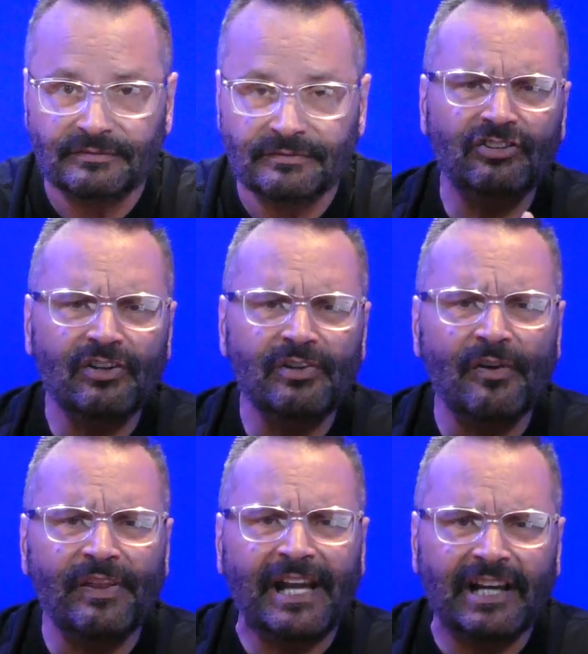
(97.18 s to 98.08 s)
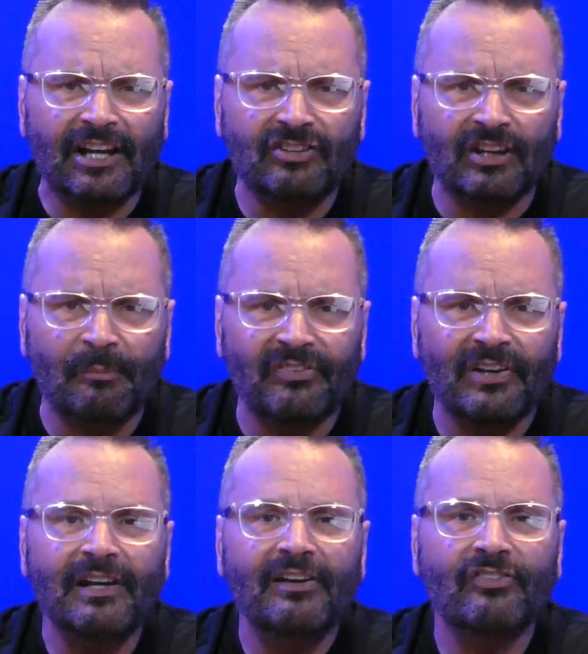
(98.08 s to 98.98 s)
Did you know that ketchup's
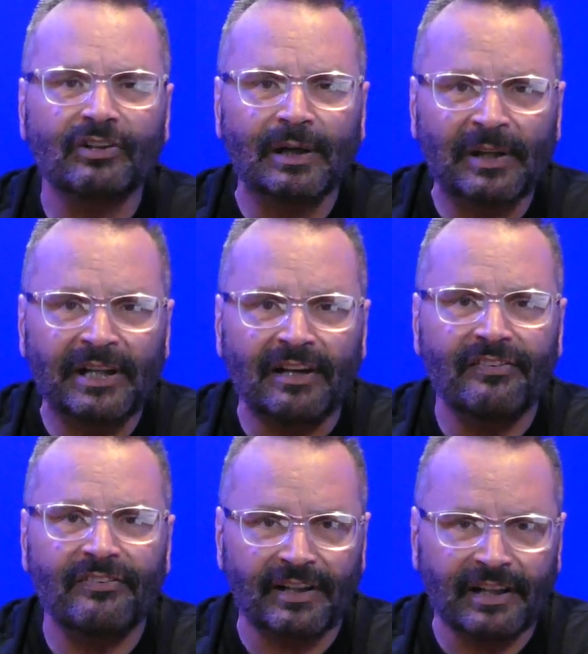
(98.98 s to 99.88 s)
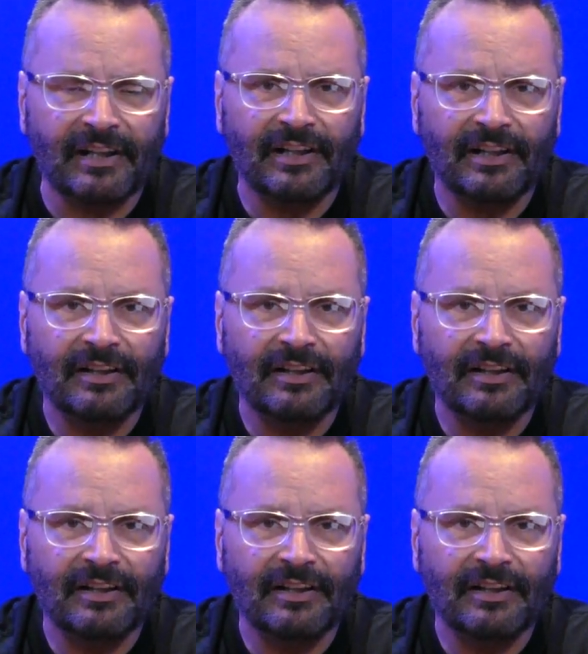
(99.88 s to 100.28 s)
extremely acidic?